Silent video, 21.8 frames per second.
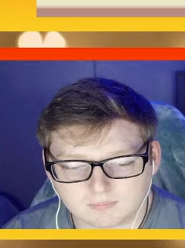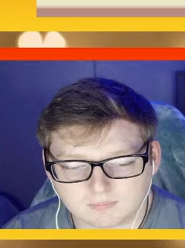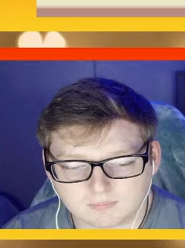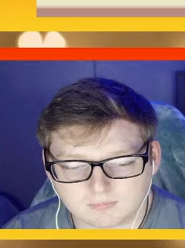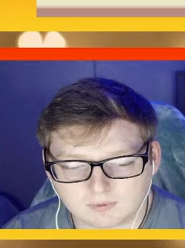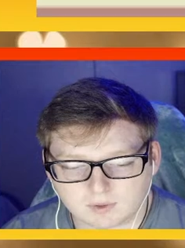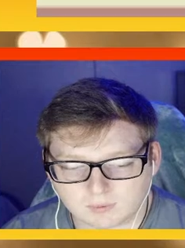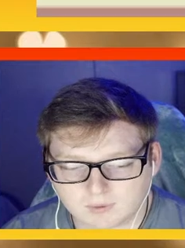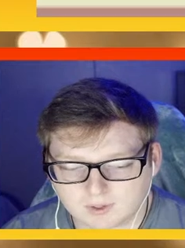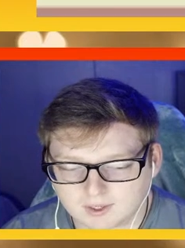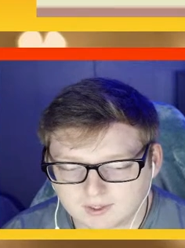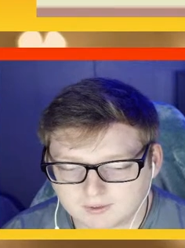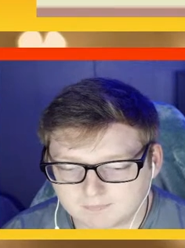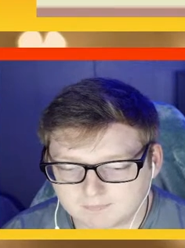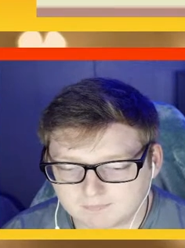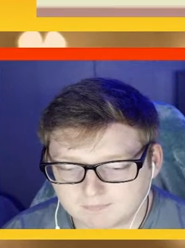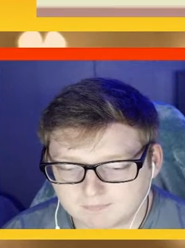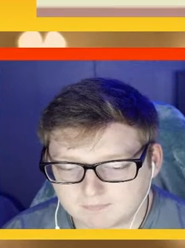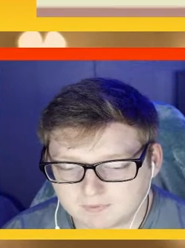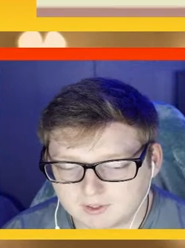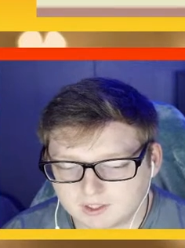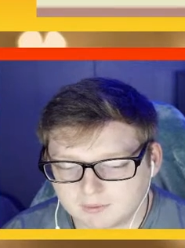Okay,
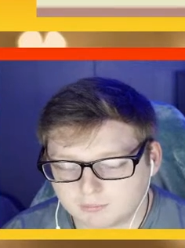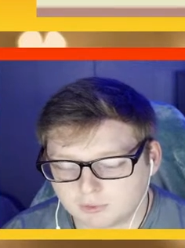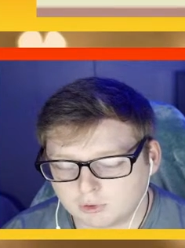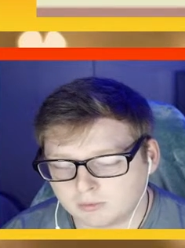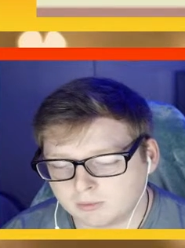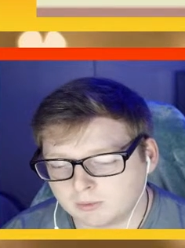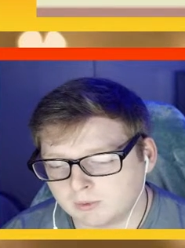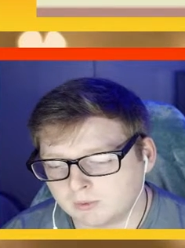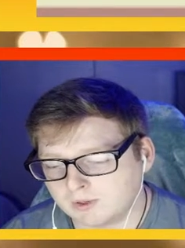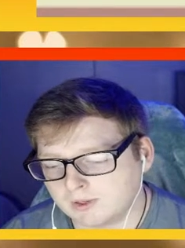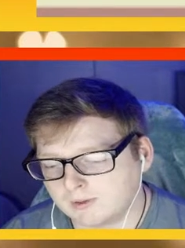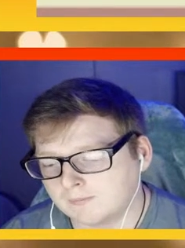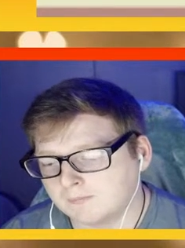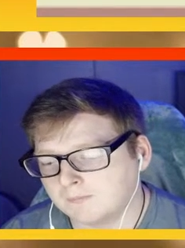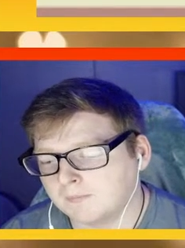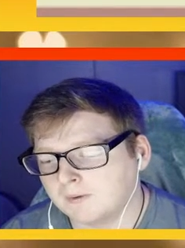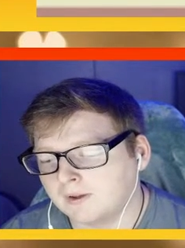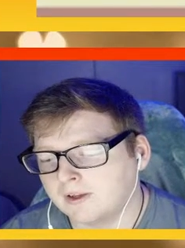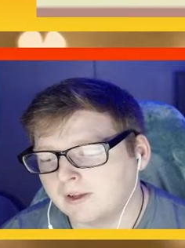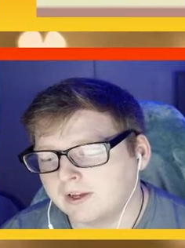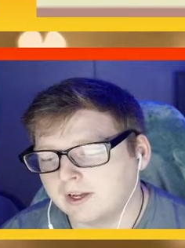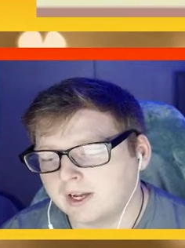he proved me wrong.
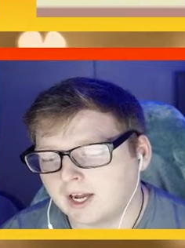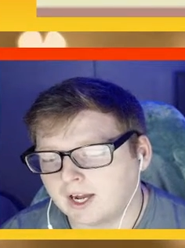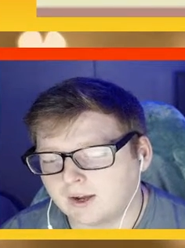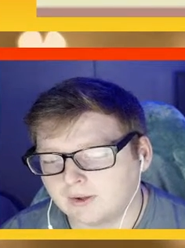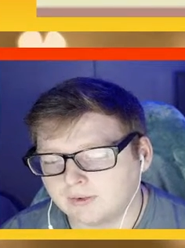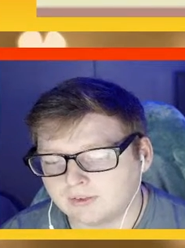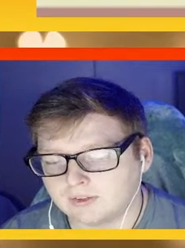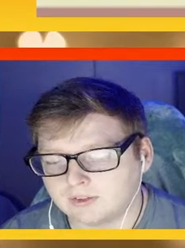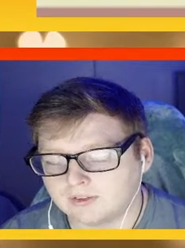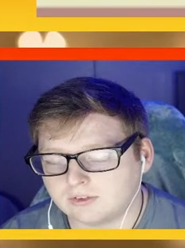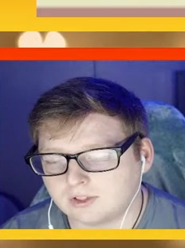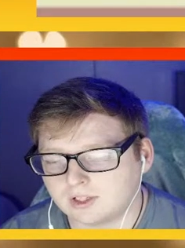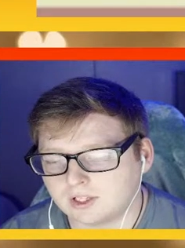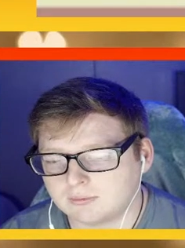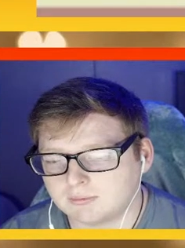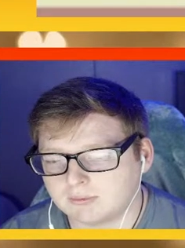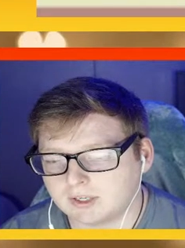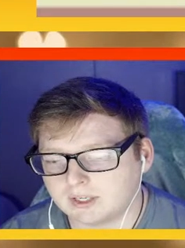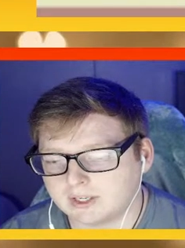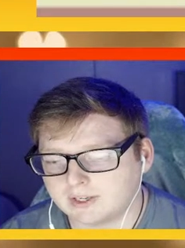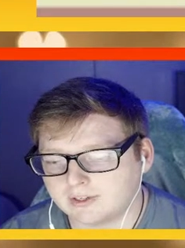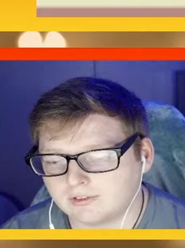I was gonna say I'm
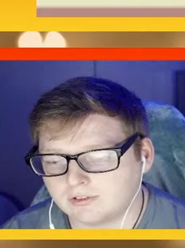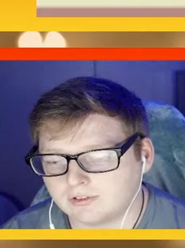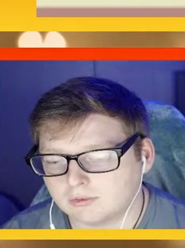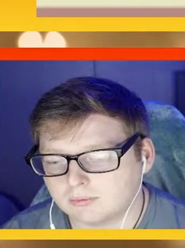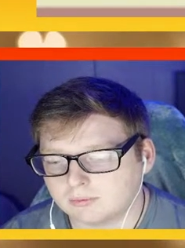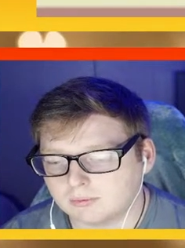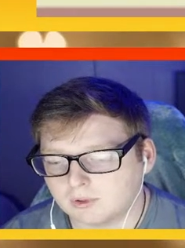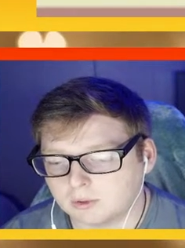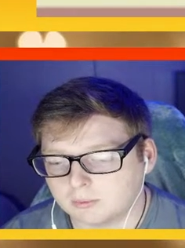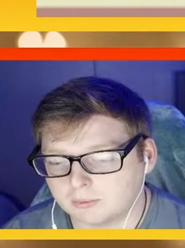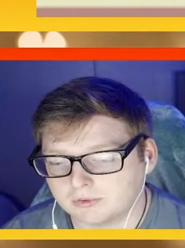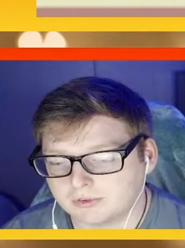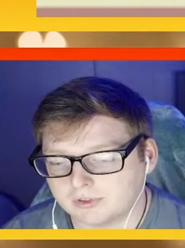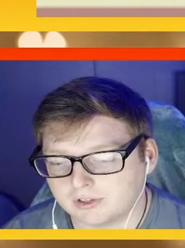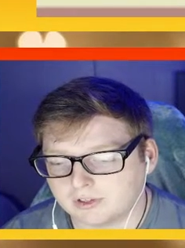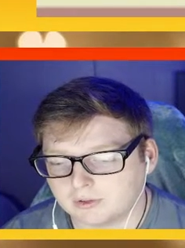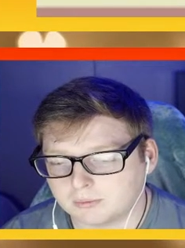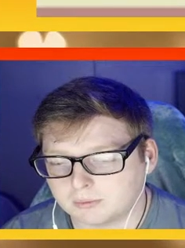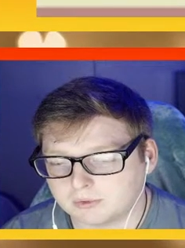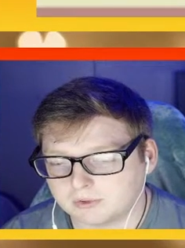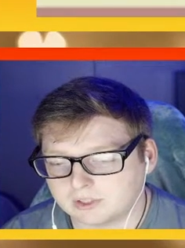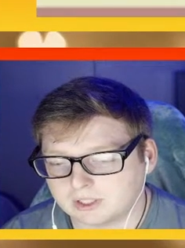almost
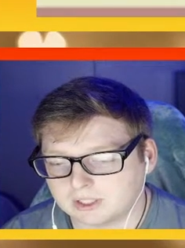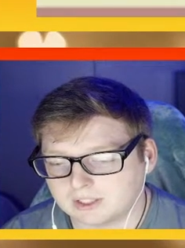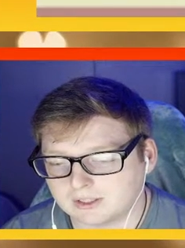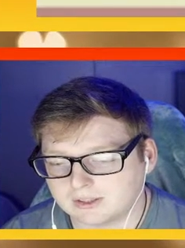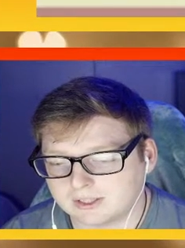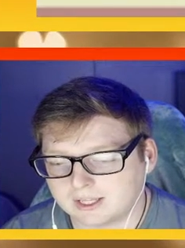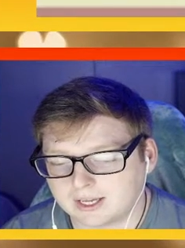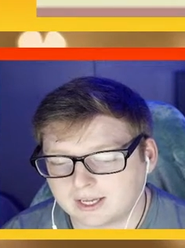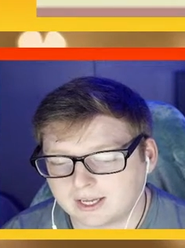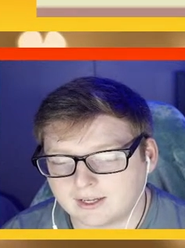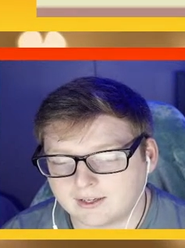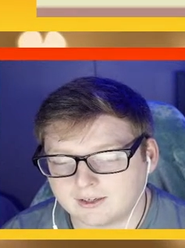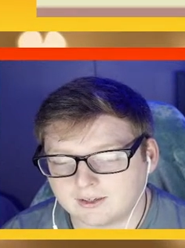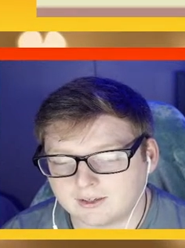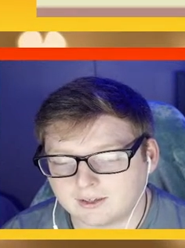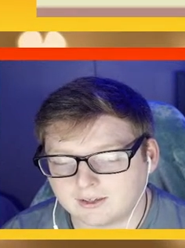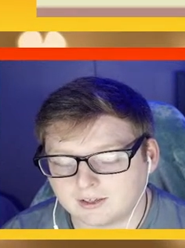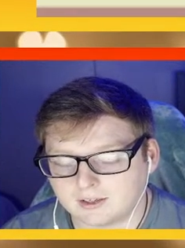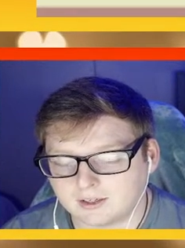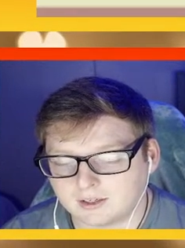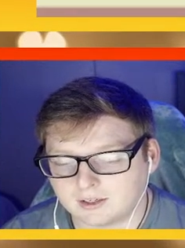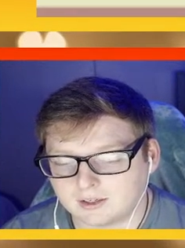100% that
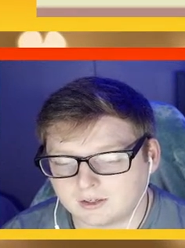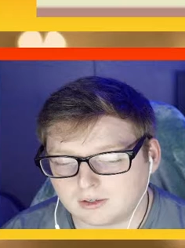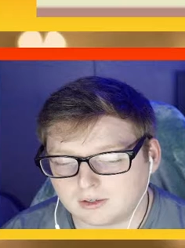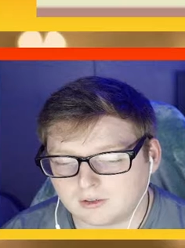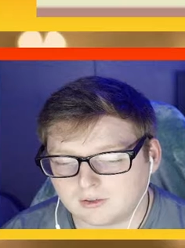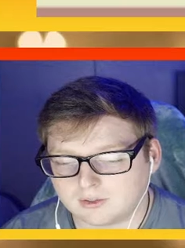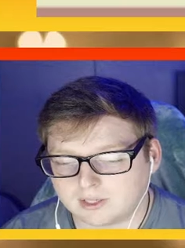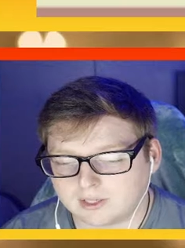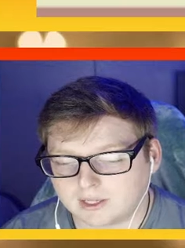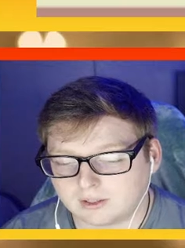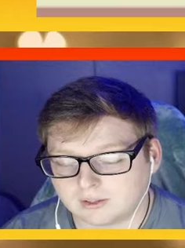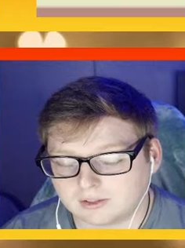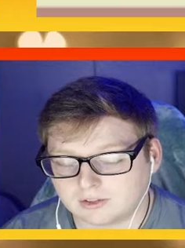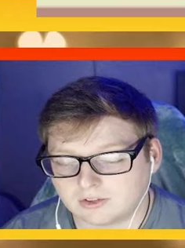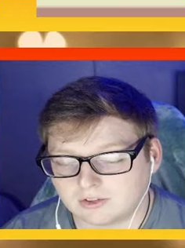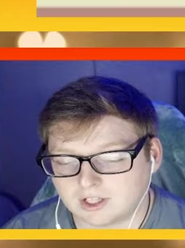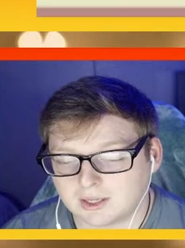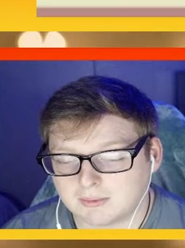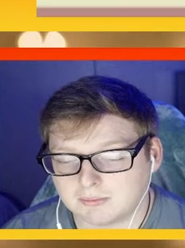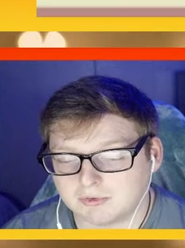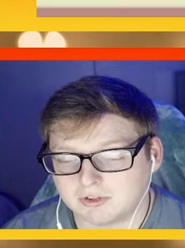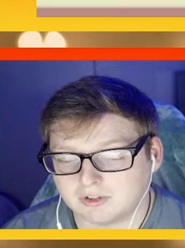
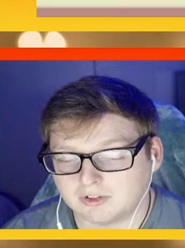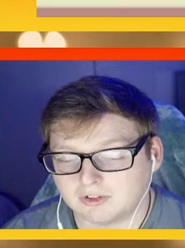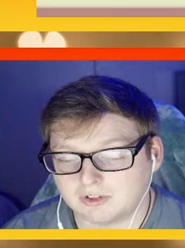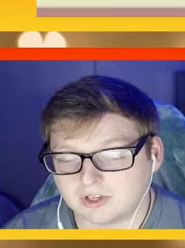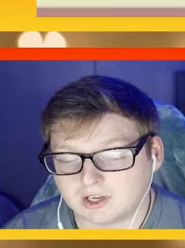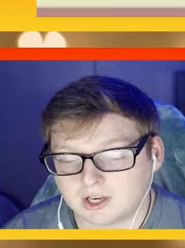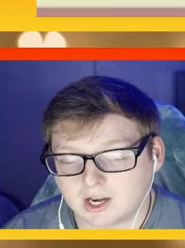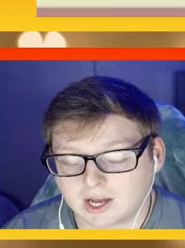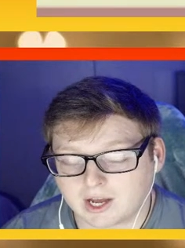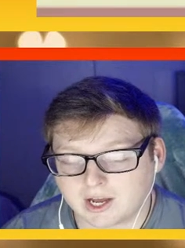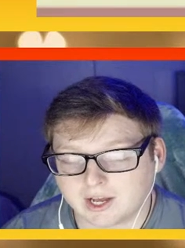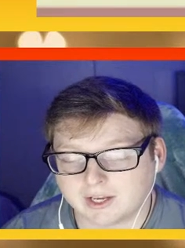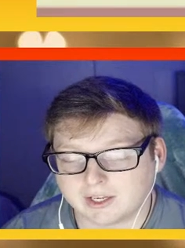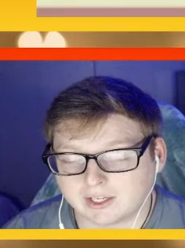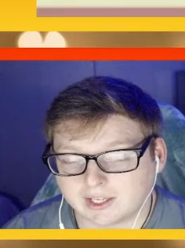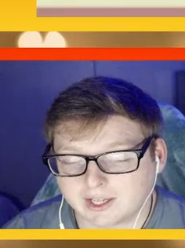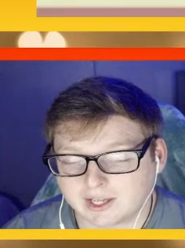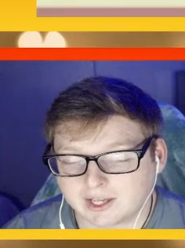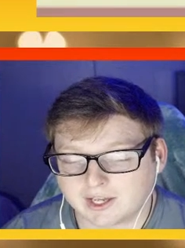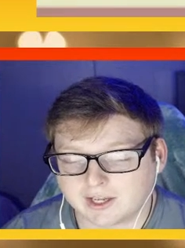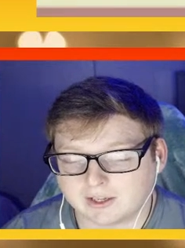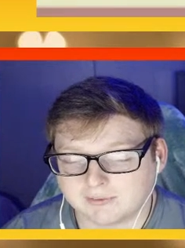Alakazam does not
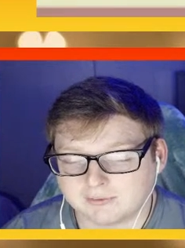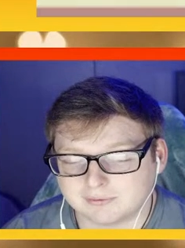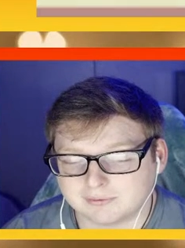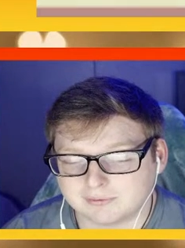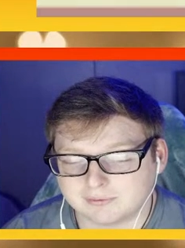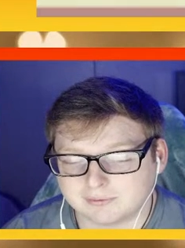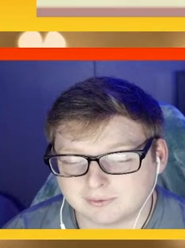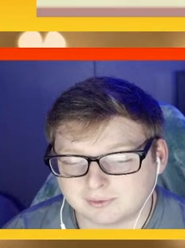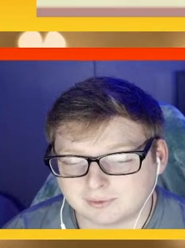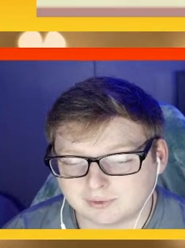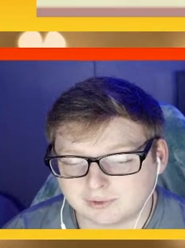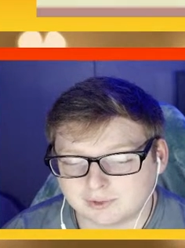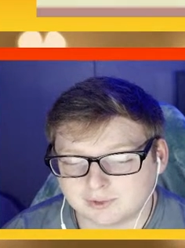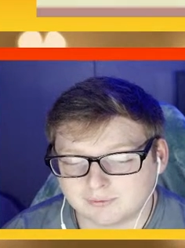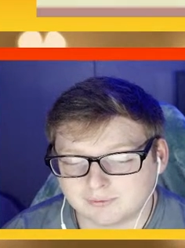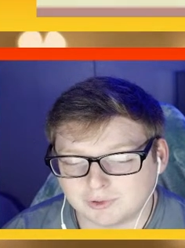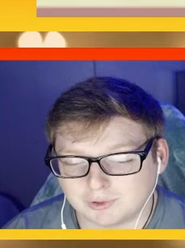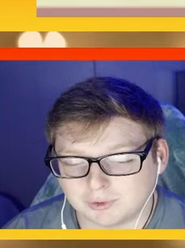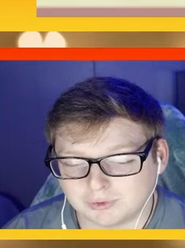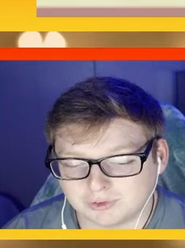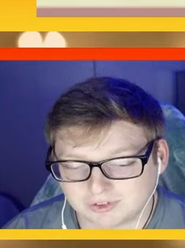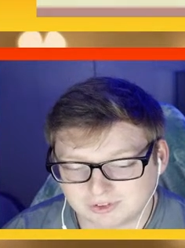have
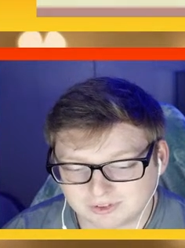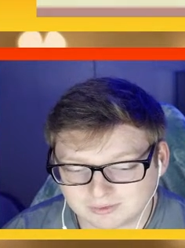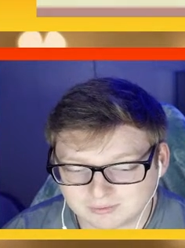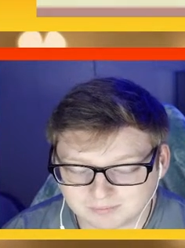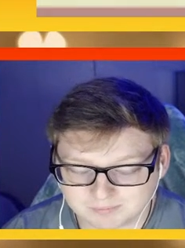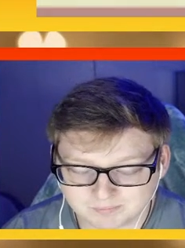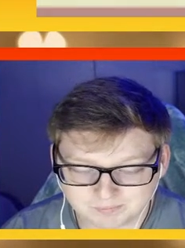confusion.